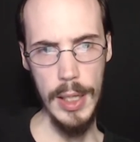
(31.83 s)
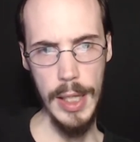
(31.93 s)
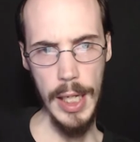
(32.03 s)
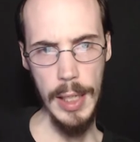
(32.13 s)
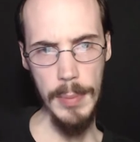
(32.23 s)

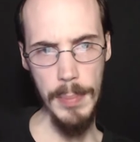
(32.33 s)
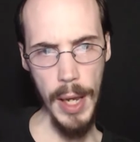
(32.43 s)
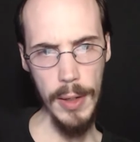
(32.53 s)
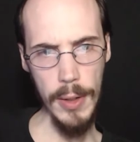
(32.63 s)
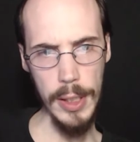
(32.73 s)
Thinking
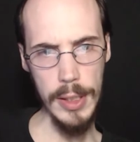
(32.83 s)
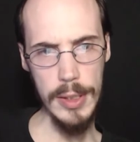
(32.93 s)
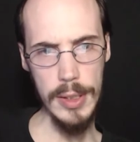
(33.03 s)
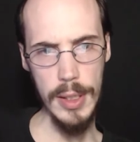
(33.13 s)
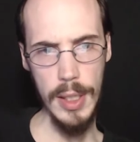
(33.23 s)
back on
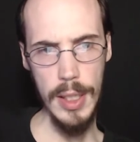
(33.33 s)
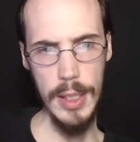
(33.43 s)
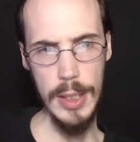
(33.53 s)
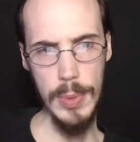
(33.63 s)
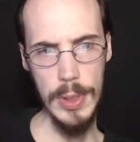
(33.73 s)
it,
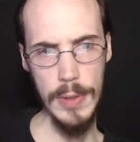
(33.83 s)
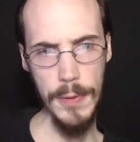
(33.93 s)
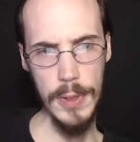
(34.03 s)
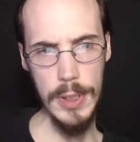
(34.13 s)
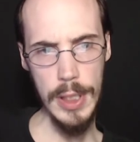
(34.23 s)
this was the
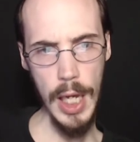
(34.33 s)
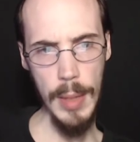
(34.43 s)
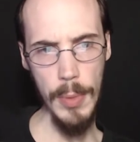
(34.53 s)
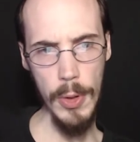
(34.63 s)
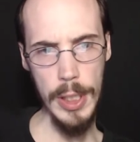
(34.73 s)
first
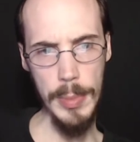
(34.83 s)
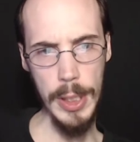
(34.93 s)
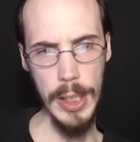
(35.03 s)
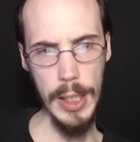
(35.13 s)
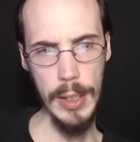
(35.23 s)
time our
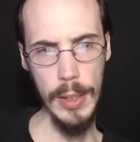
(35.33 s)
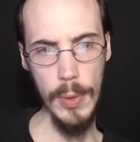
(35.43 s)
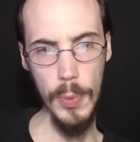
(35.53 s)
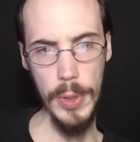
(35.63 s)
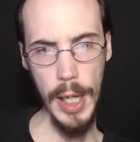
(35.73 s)
Demon King
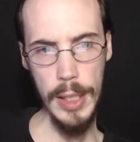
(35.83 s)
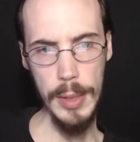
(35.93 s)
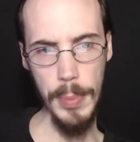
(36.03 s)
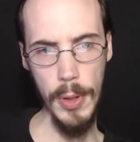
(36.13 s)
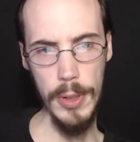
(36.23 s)
really acted
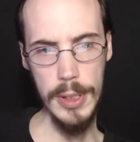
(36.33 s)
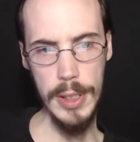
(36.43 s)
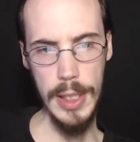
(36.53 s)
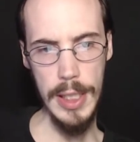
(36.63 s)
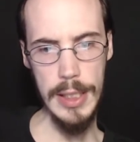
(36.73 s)
the part,
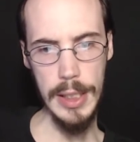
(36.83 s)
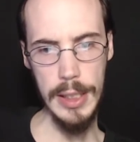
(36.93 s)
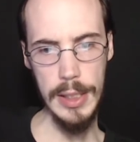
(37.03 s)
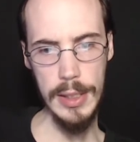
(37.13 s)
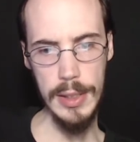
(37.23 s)
isn't it?